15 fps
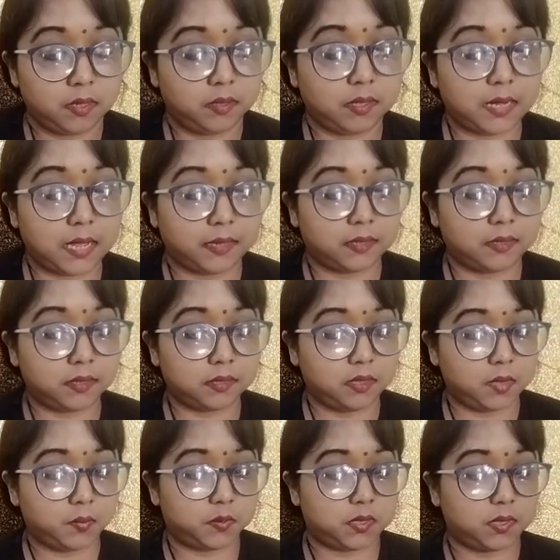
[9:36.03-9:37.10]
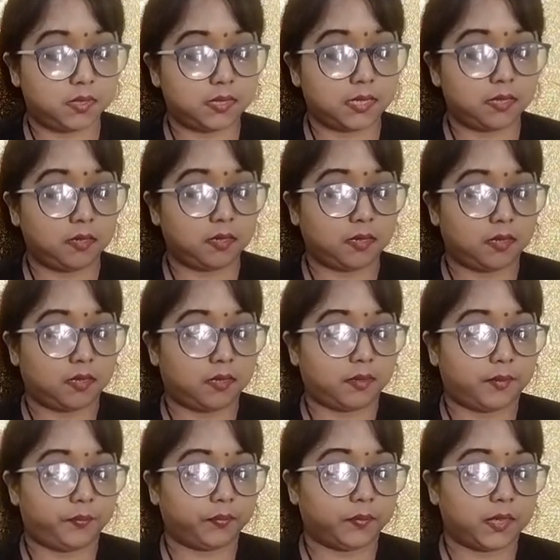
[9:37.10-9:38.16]
Then another tips is that
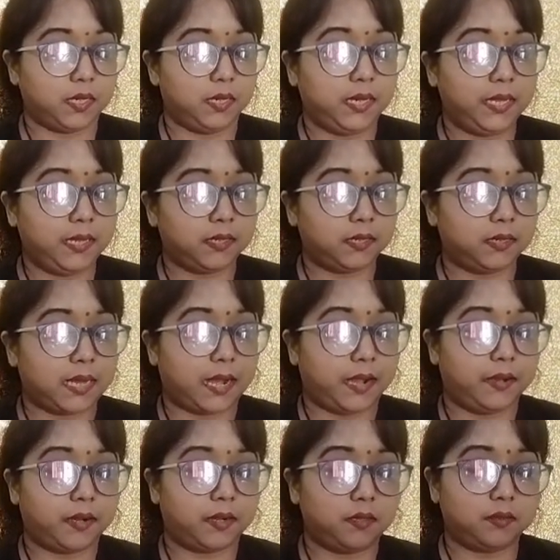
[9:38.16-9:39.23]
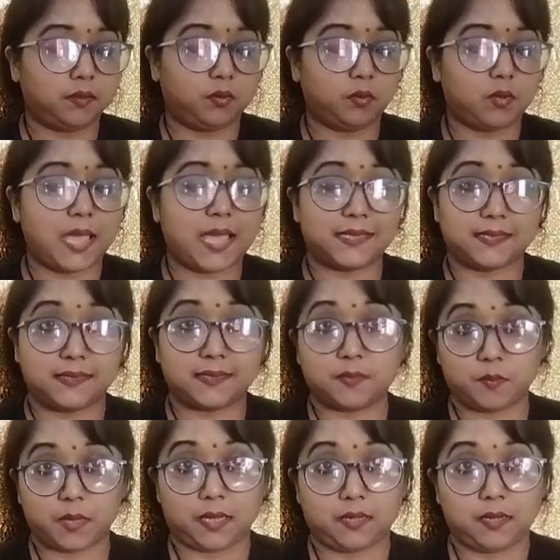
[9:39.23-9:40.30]
link learner to
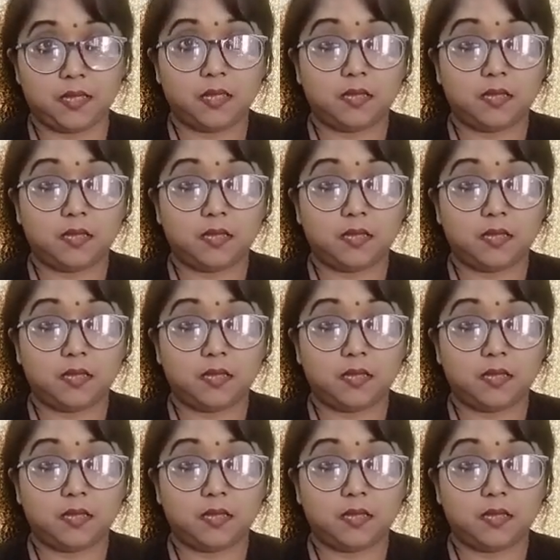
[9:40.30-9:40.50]
assessment.